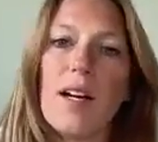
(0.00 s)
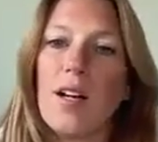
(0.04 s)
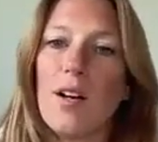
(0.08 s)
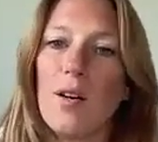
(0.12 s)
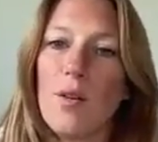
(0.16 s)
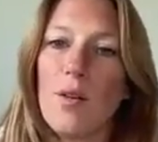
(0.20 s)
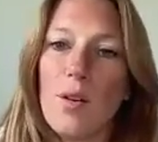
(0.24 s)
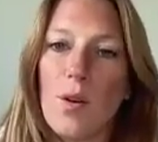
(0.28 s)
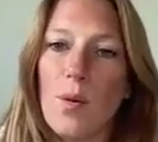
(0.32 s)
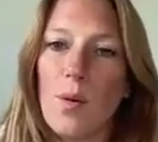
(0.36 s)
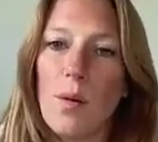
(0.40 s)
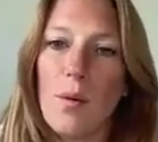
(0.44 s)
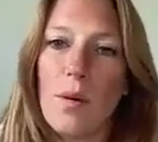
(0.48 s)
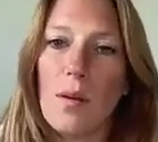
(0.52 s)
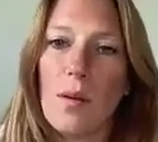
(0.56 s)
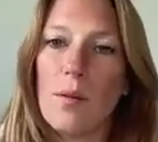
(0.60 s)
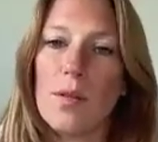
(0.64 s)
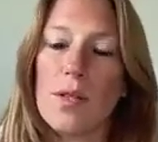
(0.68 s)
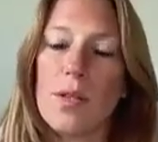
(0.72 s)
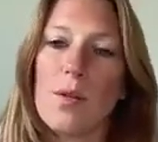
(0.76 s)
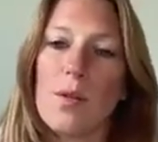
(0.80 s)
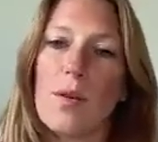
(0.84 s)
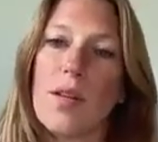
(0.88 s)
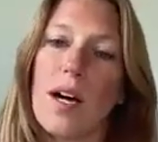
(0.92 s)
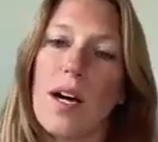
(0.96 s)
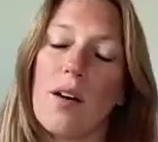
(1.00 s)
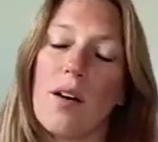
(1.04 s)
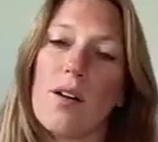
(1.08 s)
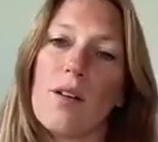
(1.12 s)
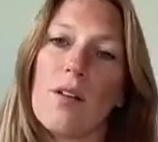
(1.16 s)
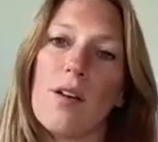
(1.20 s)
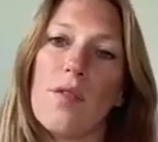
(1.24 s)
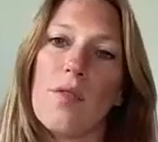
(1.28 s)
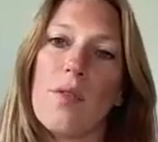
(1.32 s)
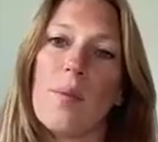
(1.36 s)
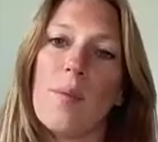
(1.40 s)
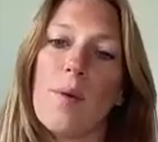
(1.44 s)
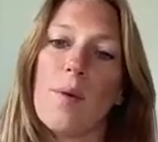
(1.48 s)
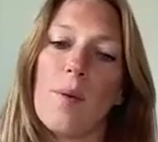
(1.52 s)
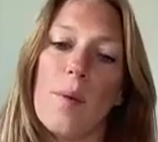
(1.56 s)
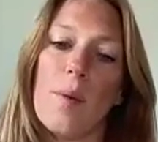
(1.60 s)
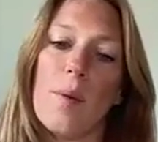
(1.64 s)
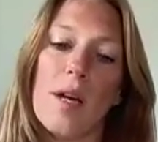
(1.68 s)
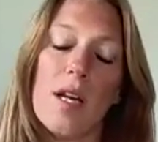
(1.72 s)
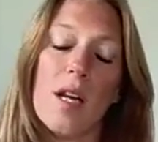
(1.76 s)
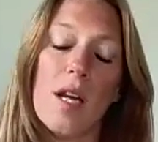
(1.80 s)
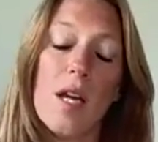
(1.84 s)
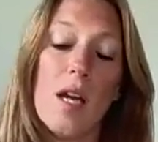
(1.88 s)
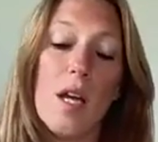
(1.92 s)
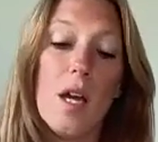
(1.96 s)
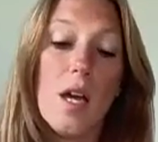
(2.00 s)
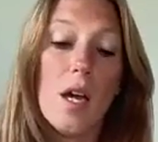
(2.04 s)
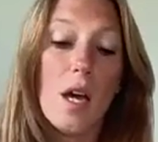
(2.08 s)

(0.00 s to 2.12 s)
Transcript: I don't know what we would do without her at the moment.